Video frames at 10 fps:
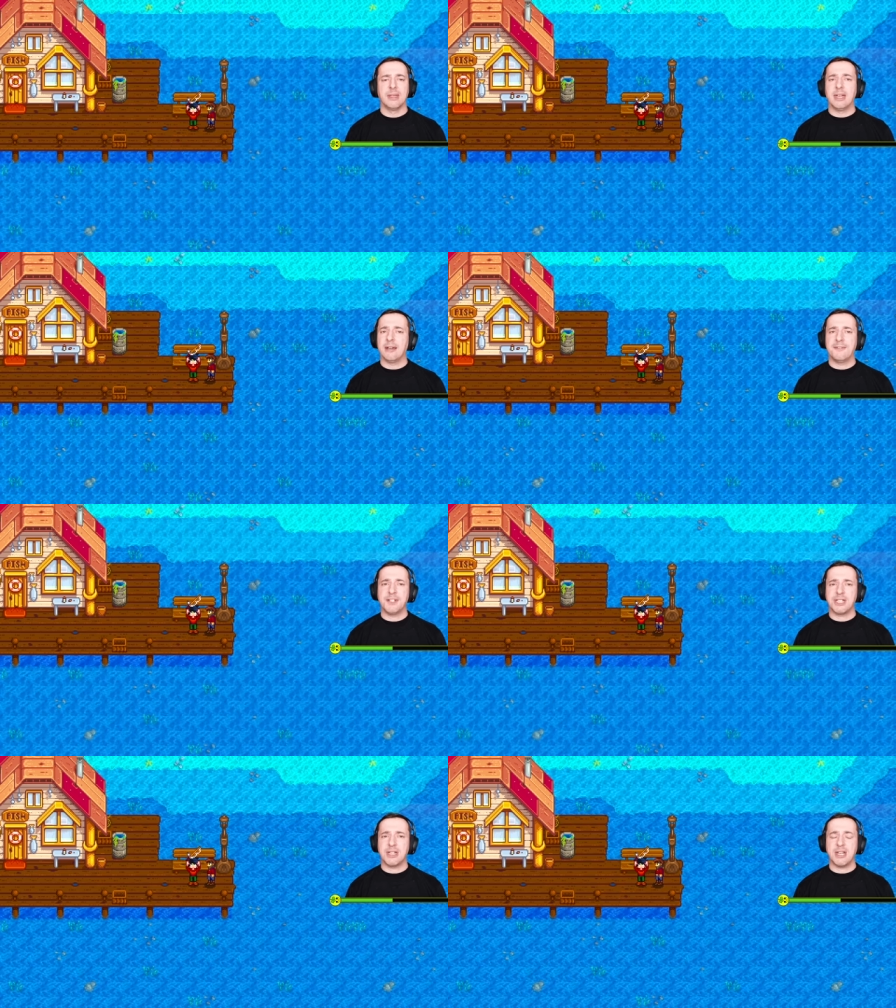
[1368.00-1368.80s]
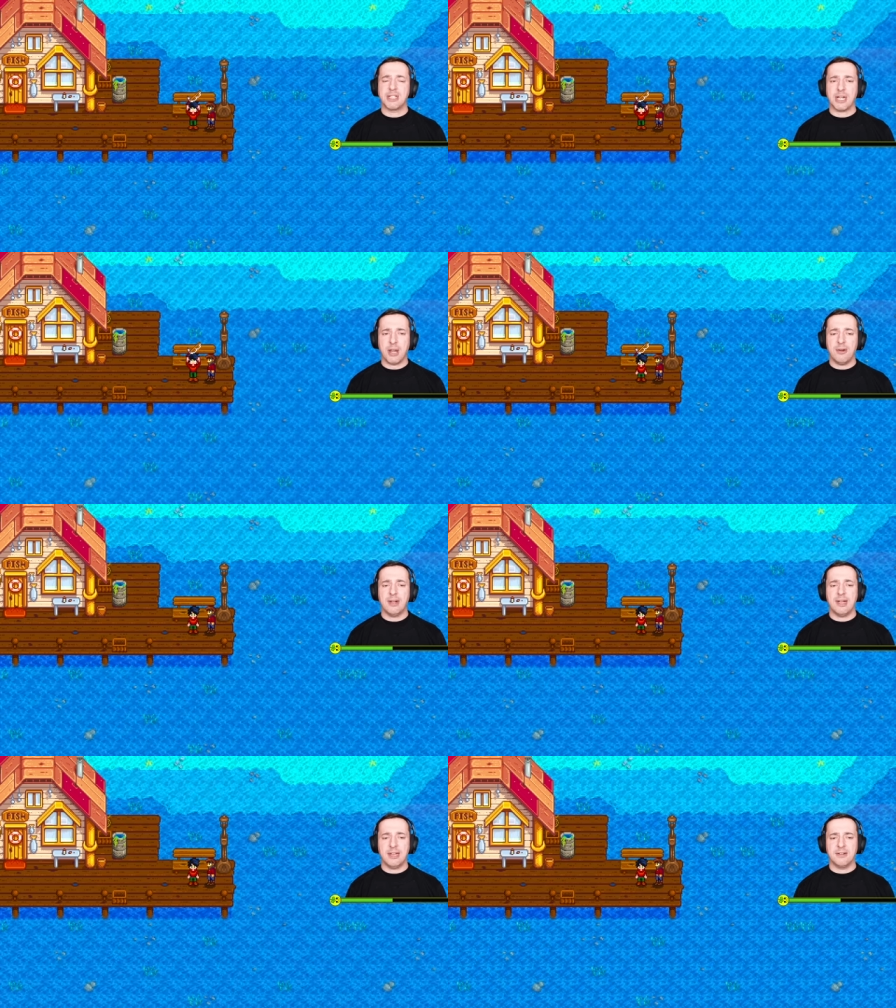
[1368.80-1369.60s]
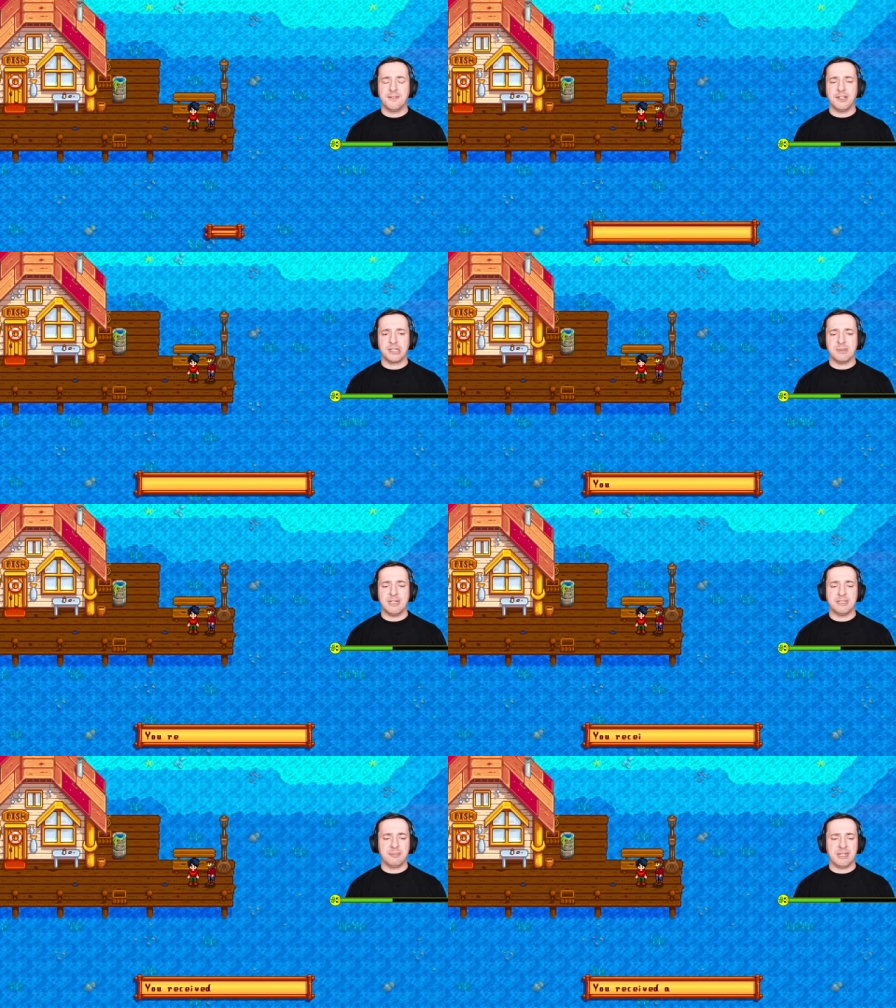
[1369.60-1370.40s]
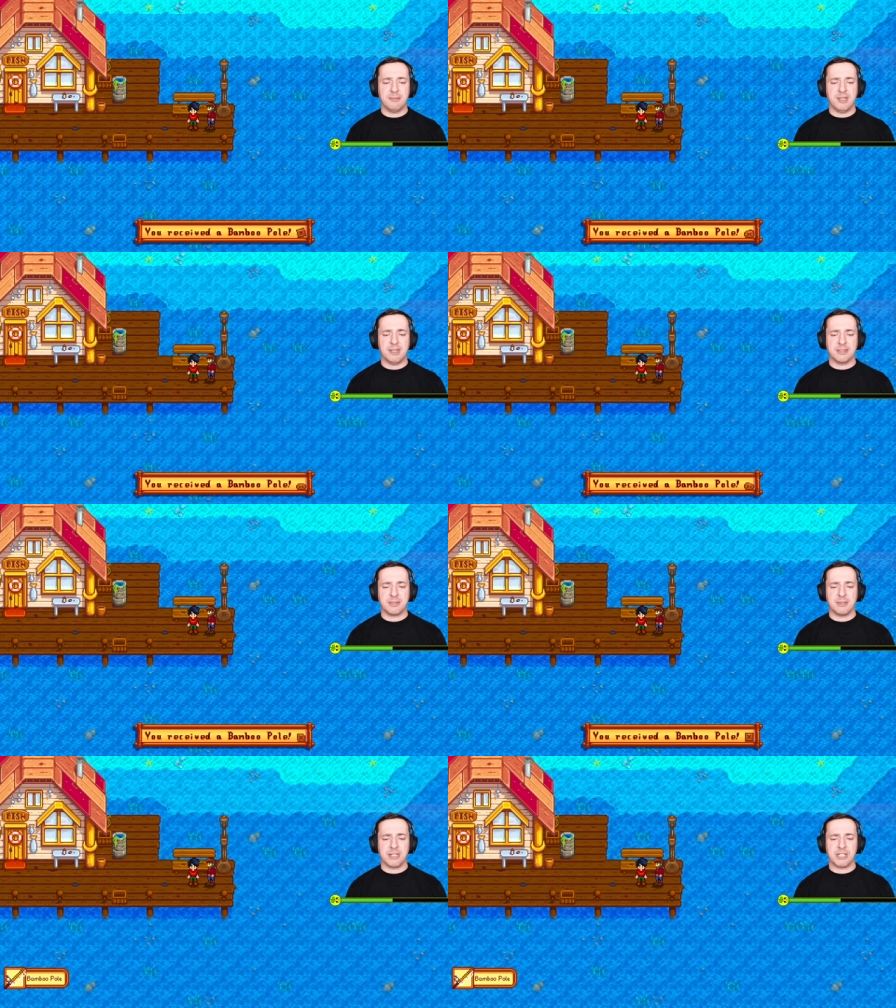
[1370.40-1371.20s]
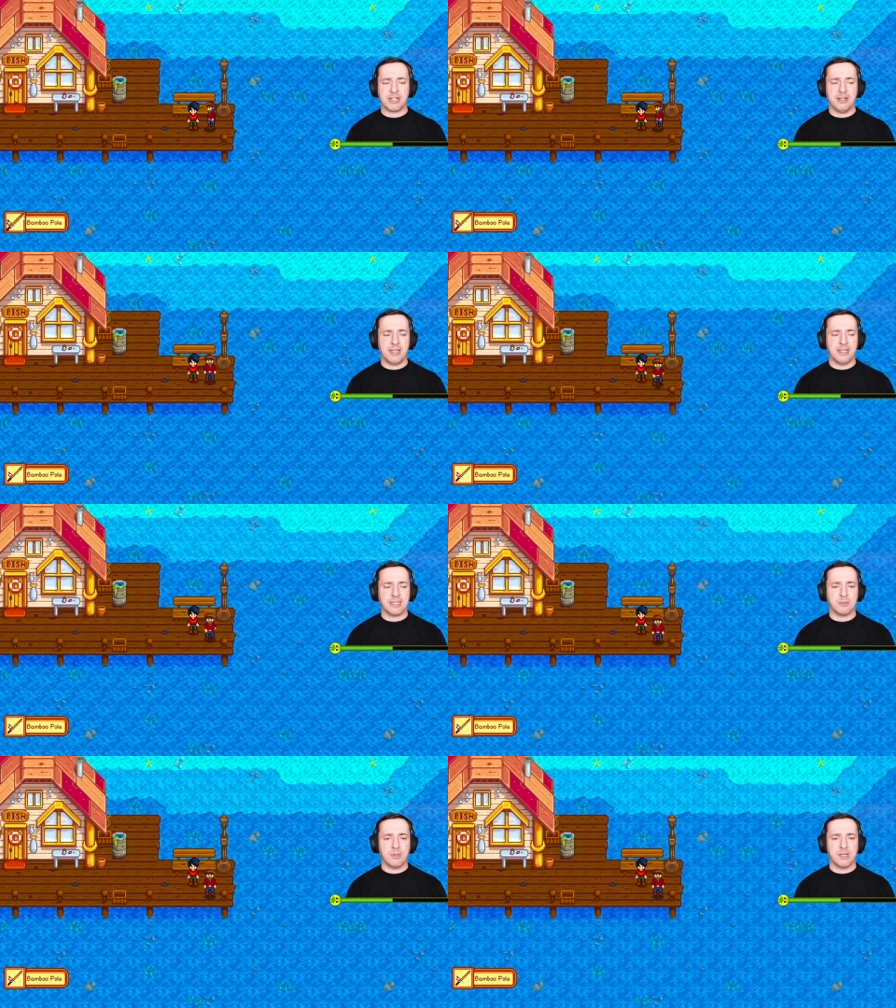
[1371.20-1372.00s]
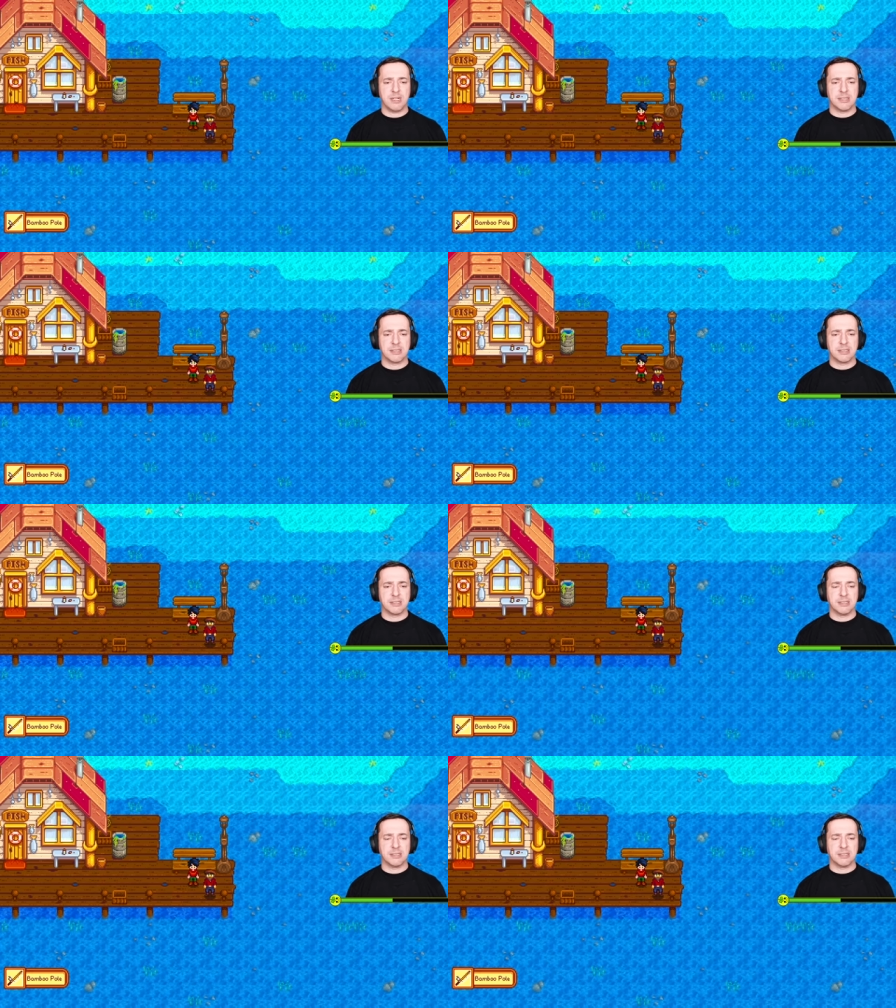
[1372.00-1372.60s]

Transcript: Now, fishing totally confused me to begin with, so I'm going to show you how this works.